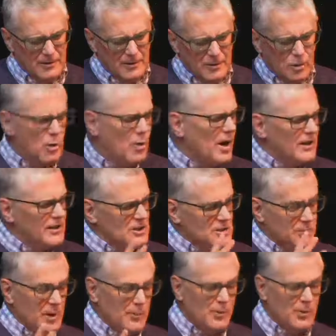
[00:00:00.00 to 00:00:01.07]
Who are these
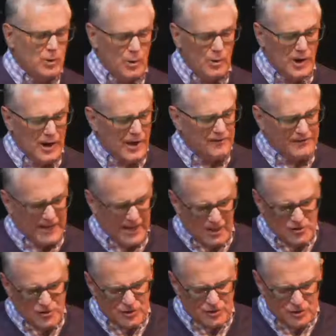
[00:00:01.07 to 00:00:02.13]
people who have
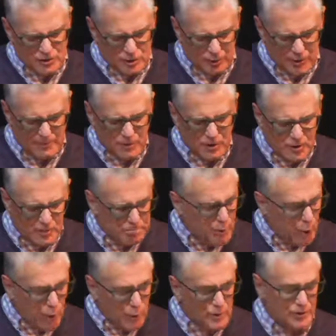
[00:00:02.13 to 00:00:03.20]
canceled a trip to the
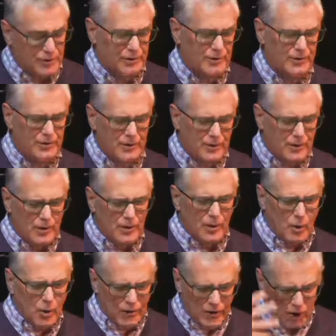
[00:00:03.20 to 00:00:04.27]
boat
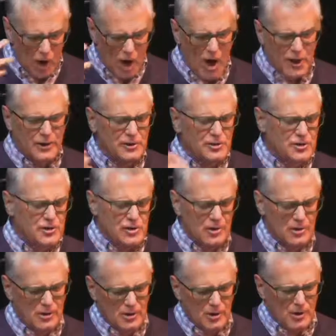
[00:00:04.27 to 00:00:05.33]
or the cottage?
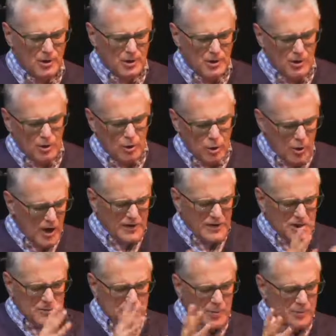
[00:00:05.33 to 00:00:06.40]
Who are
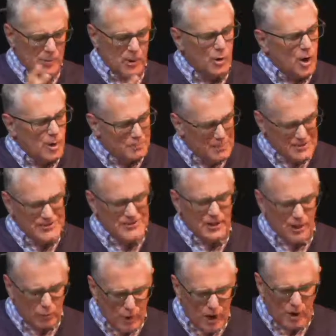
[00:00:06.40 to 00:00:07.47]
these people who are missing
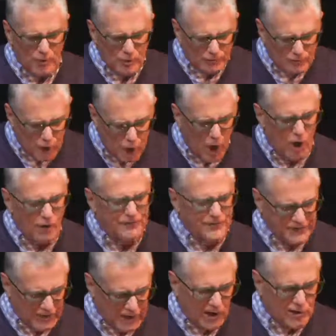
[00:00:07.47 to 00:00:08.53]
a round of golf
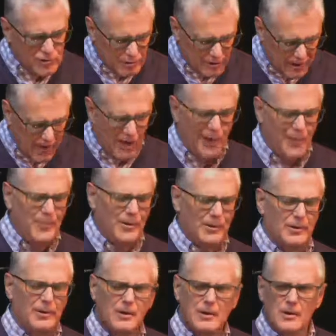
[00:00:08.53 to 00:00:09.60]
at the country club?
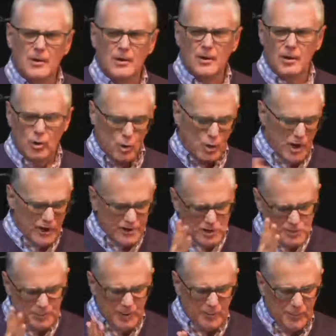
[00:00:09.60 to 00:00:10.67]
Who are
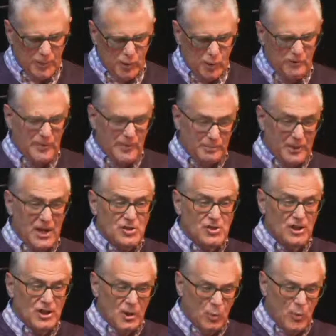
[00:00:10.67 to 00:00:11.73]
these people who have been
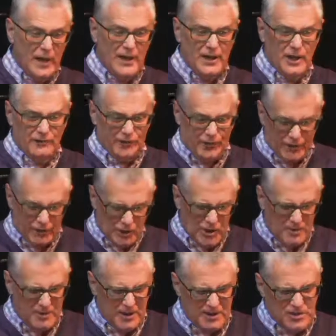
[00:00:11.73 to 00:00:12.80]
patiently waiting for 30
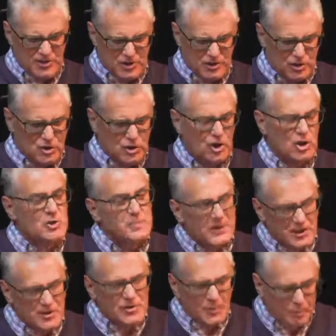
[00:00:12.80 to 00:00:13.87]
minutes in the church
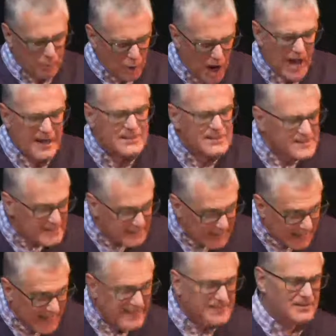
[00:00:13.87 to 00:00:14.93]
because the bride is
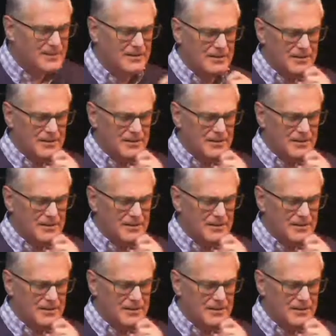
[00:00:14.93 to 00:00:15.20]
late?